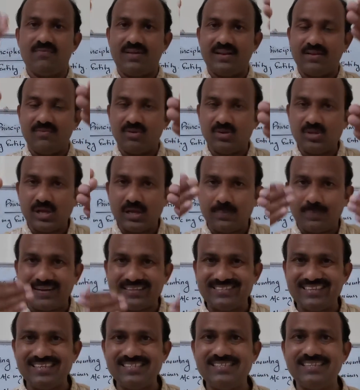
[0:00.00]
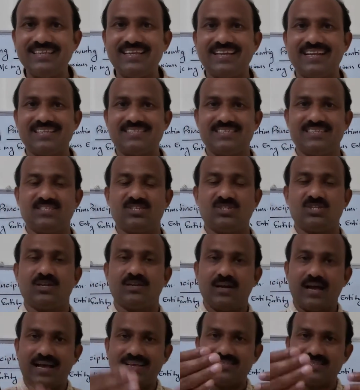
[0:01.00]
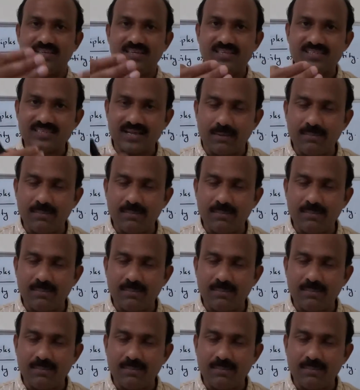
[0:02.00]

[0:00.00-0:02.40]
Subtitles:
Whenever you are purchasing an asset is